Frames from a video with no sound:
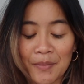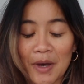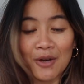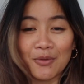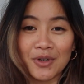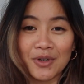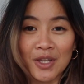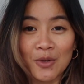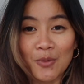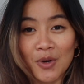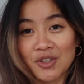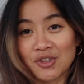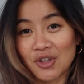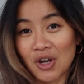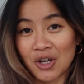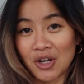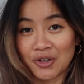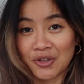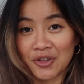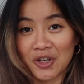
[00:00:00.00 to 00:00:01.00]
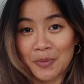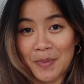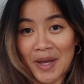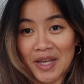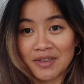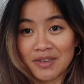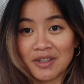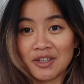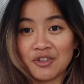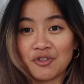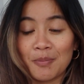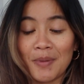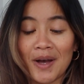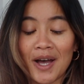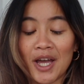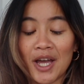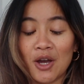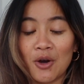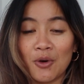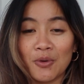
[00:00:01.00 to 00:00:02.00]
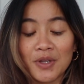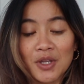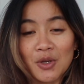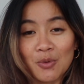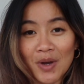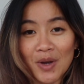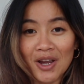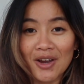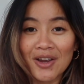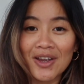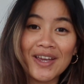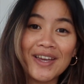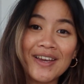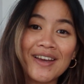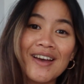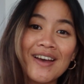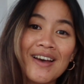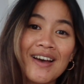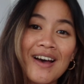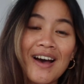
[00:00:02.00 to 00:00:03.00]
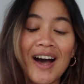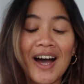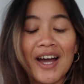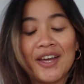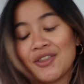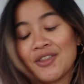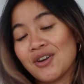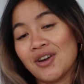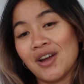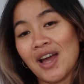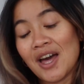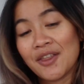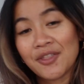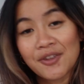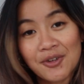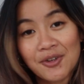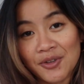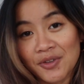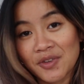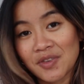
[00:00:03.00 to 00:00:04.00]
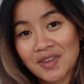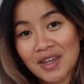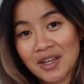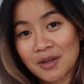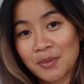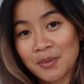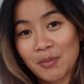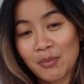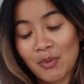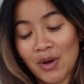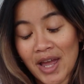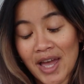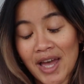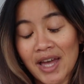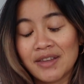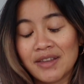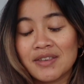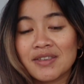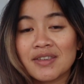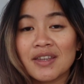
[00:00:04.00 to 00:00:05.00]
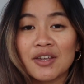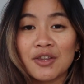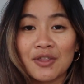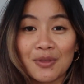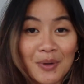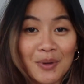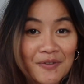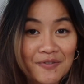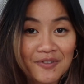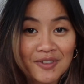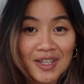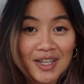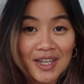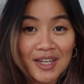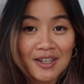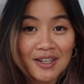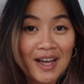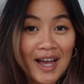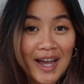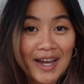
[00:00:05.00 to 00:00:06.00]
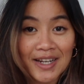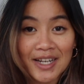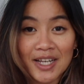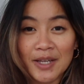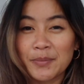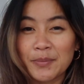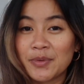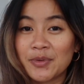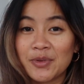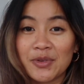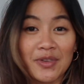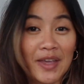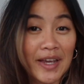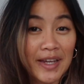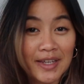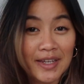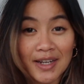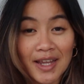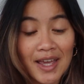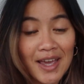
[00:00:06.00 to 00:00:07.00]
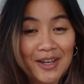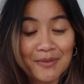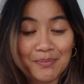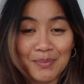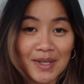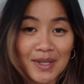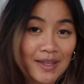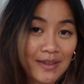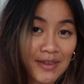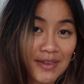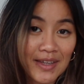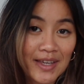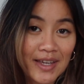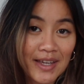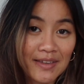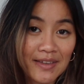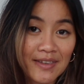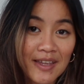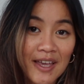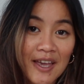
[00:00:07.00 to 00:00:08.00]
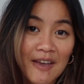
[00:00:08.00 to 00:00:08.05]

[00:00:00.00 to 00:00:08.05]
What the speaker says: I really want to honor their message by only wearing either ethical and sustainable brands, thrifted items, secondhand pieces,